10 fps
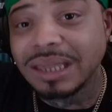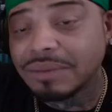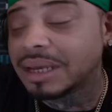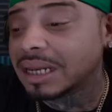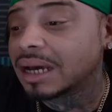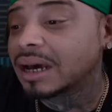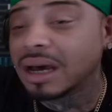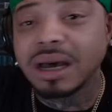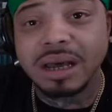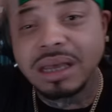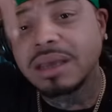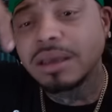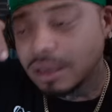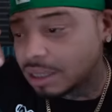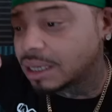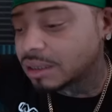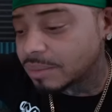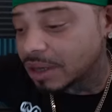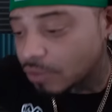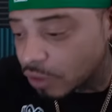them in the, uh, get
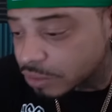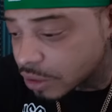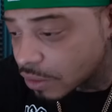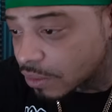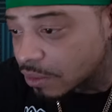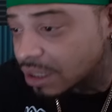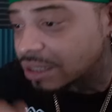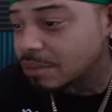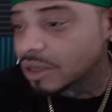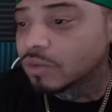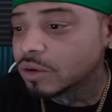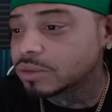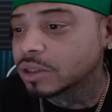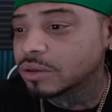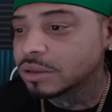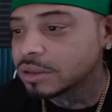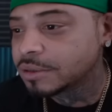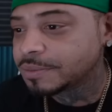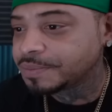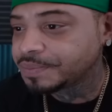them in the room too. Get them in the room too.
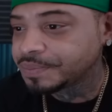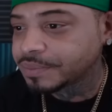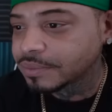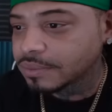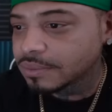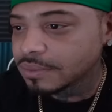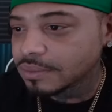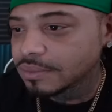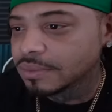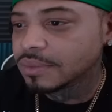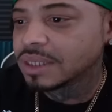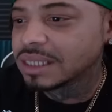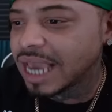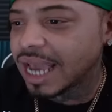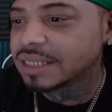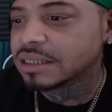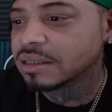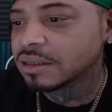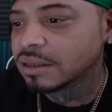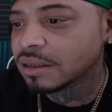that means you'll die there. Yes. That's
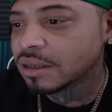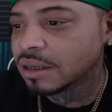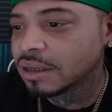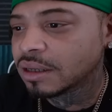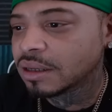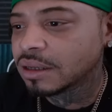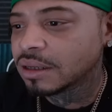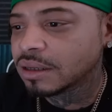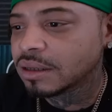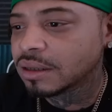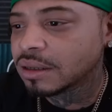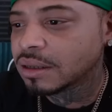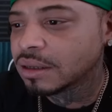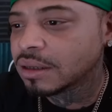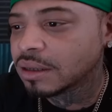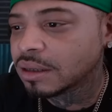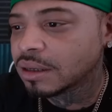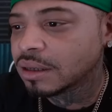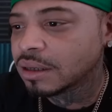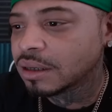what I'm tempted to do. The
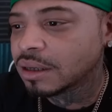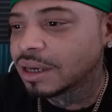judge does.